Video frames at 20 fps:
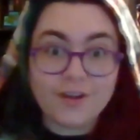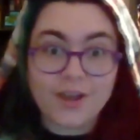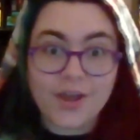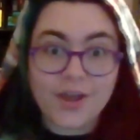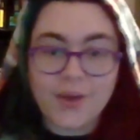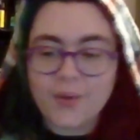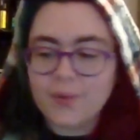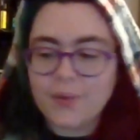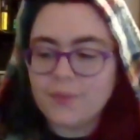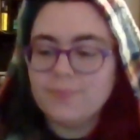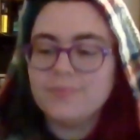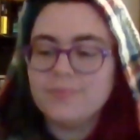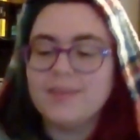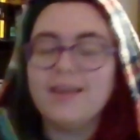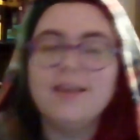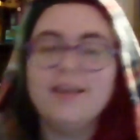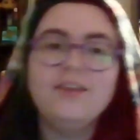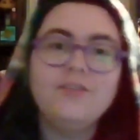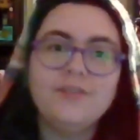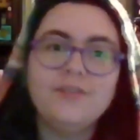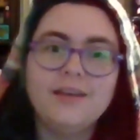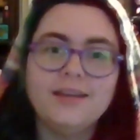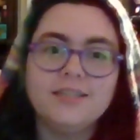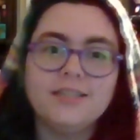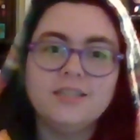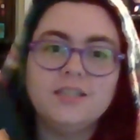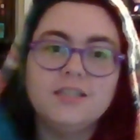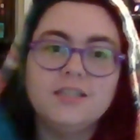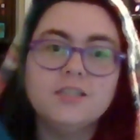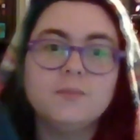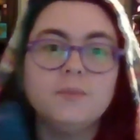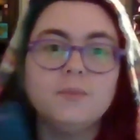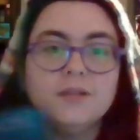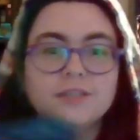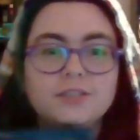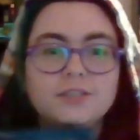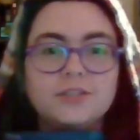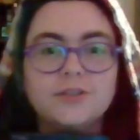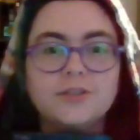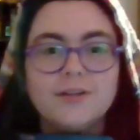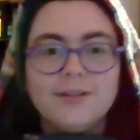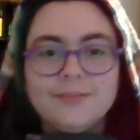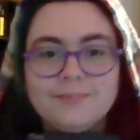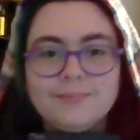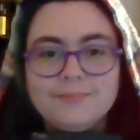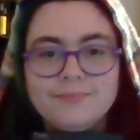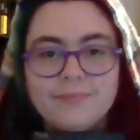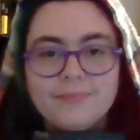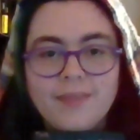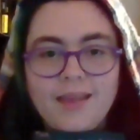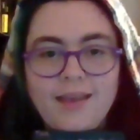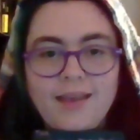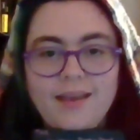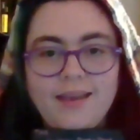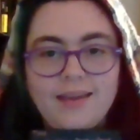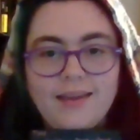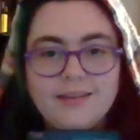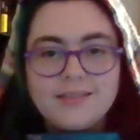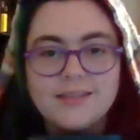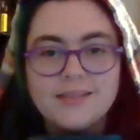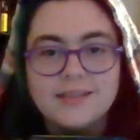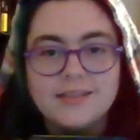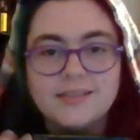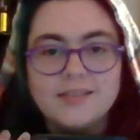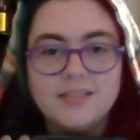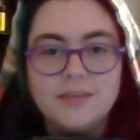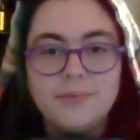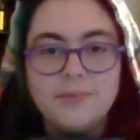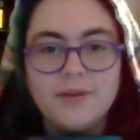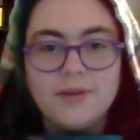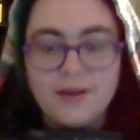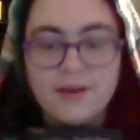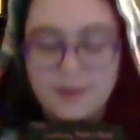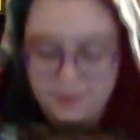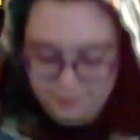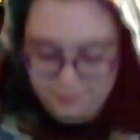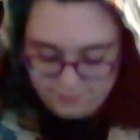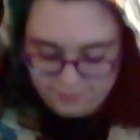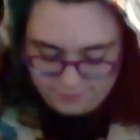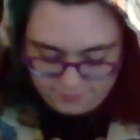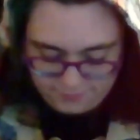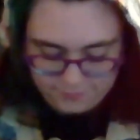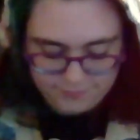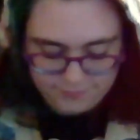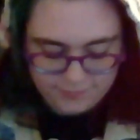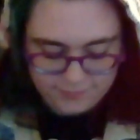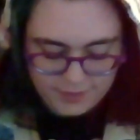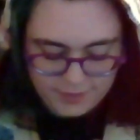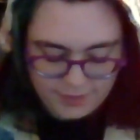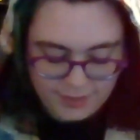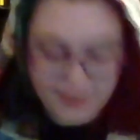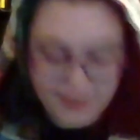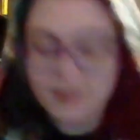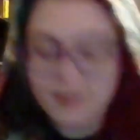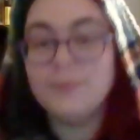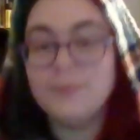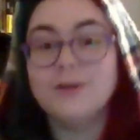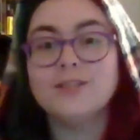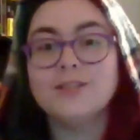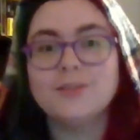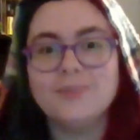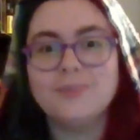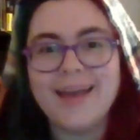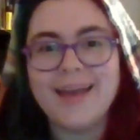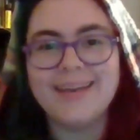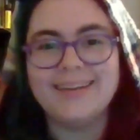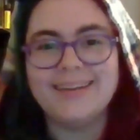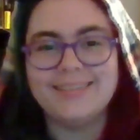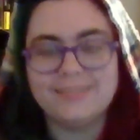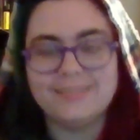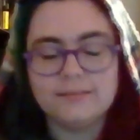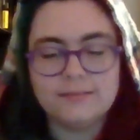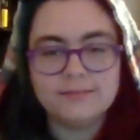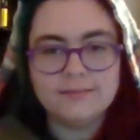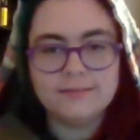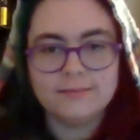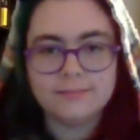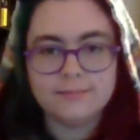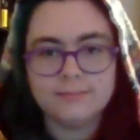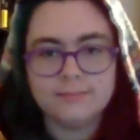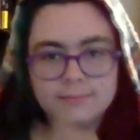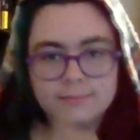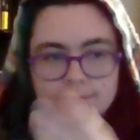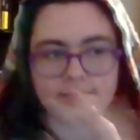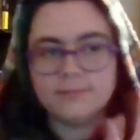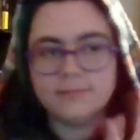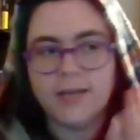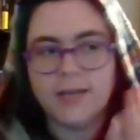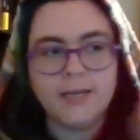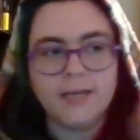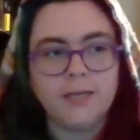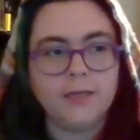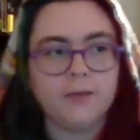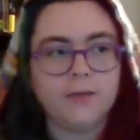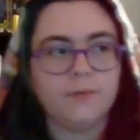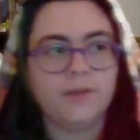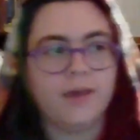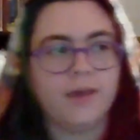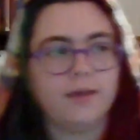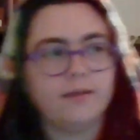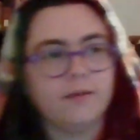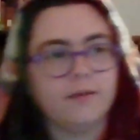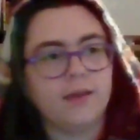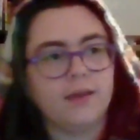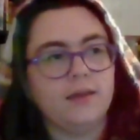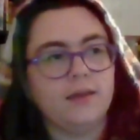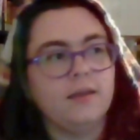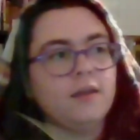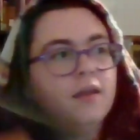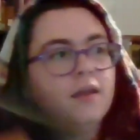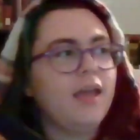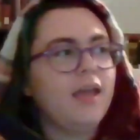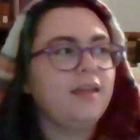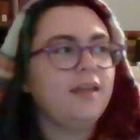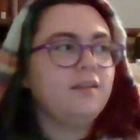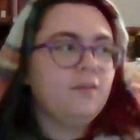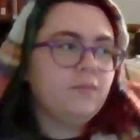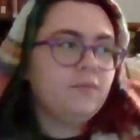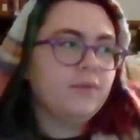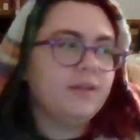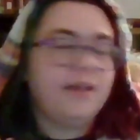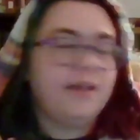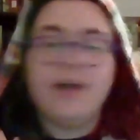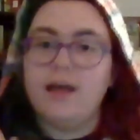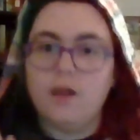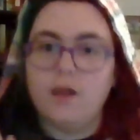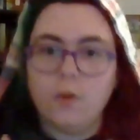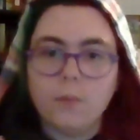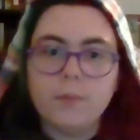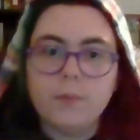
ago, I created this bullet journal. It says TBR, getting books read. I didn't do that, okay? It didn't really help.